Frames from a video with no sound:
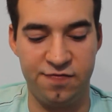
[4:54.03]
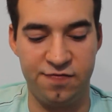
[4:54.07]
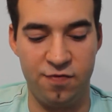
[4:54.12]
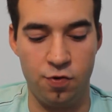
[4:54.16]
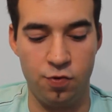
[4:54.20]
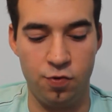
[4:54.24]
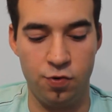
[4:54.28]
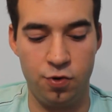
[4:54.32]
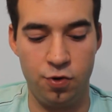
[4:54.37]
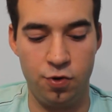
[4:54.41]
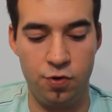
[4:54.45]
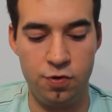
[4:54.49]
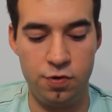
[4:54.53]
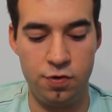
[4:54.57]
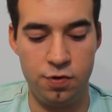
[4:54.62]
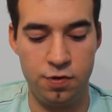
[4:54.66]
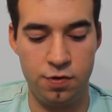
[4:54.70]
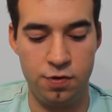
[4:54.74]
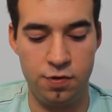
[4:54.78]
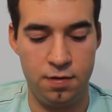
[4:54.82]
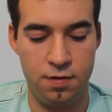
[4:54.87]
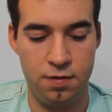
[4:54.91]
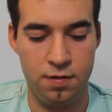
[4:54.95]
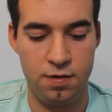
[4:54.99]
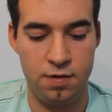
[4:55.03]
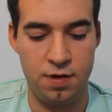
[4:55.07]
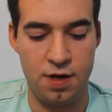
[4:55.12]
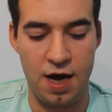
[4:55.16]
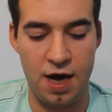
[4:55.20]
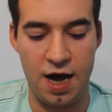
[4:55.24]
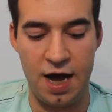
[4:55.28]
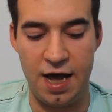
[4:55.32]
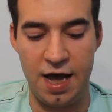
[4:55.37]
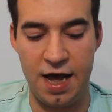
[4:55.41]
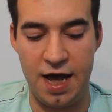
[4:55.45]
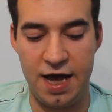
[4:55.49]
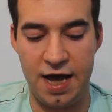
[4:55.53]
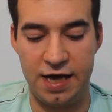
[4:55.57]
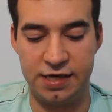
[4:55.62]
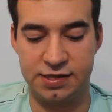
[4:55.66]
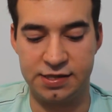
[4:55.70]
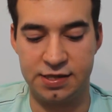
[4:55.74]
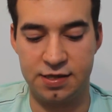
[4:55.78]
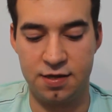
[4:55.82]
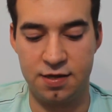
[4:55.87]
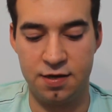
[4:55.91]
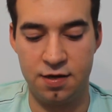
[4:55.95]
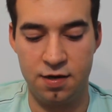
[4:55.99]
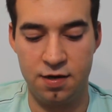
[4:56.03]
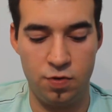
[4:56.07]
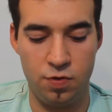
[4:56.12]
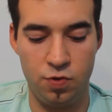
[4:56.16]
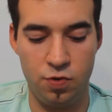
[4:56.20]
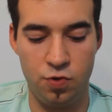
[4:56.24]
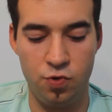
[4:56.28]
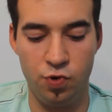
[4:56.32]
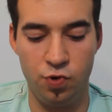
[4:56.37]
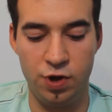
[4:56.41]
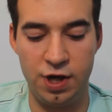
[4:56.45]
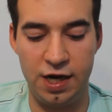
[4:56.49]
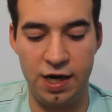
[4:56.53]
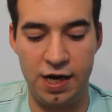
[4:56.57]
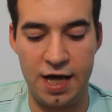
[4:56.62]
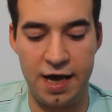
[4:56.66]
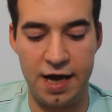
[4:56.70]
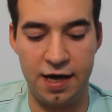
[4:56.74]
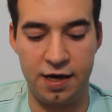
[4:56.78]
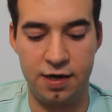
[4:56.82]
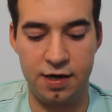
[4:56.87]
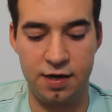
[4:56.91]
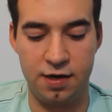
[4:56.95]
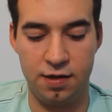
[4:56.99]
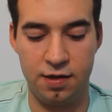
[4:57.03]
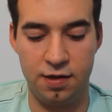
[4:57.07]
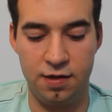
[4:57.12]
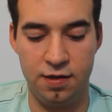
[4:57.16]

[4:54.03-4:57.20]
photo, I asked, do they like